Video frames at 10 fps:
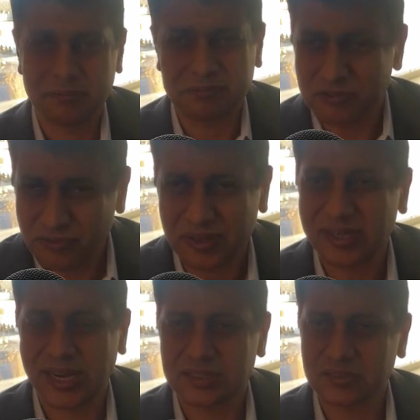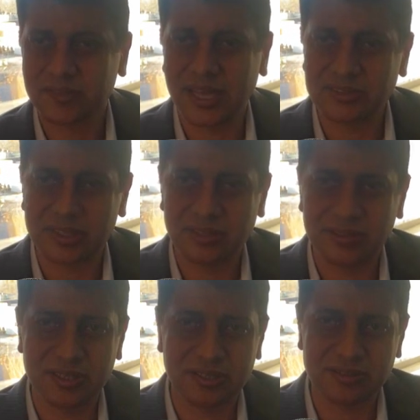Different kinds of cancer are
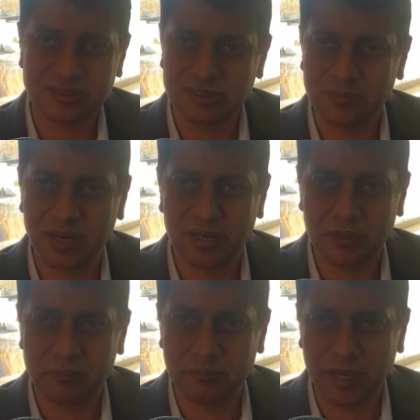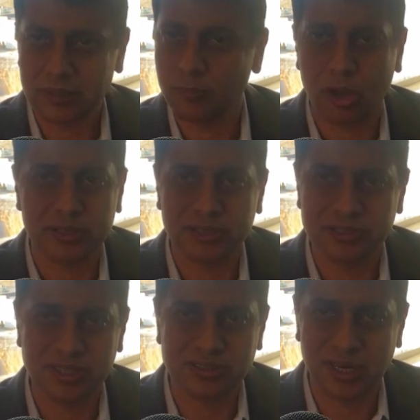there. Similarly, metabolic
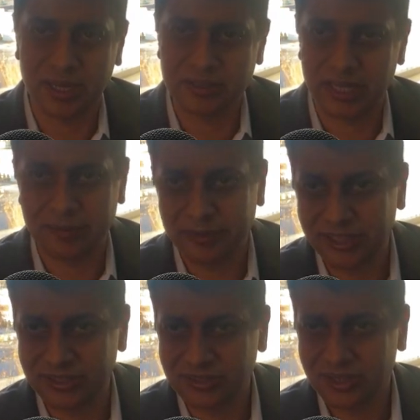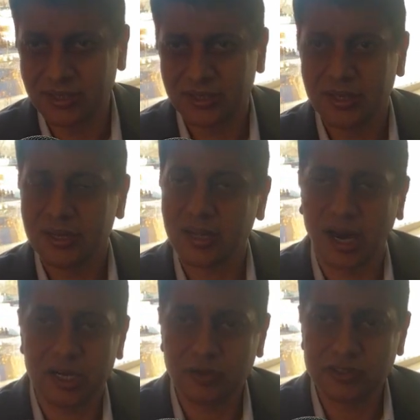disease like diabetes,
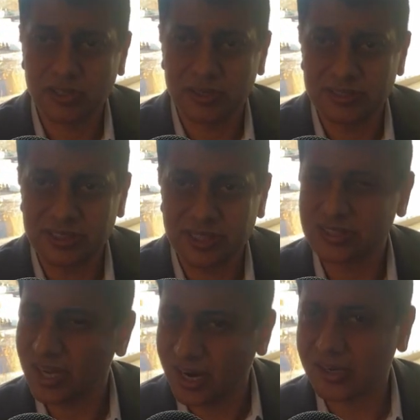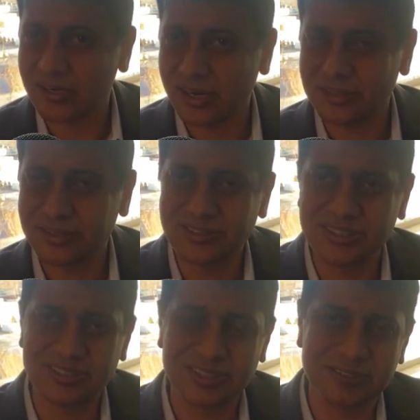cardiovascular disease, heart-related
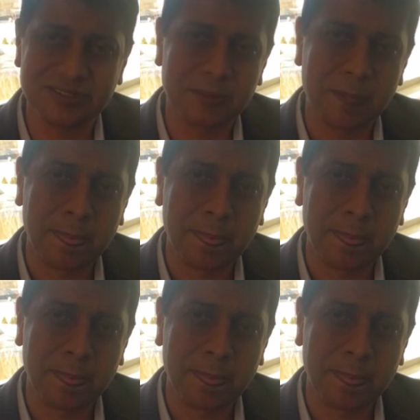diseases,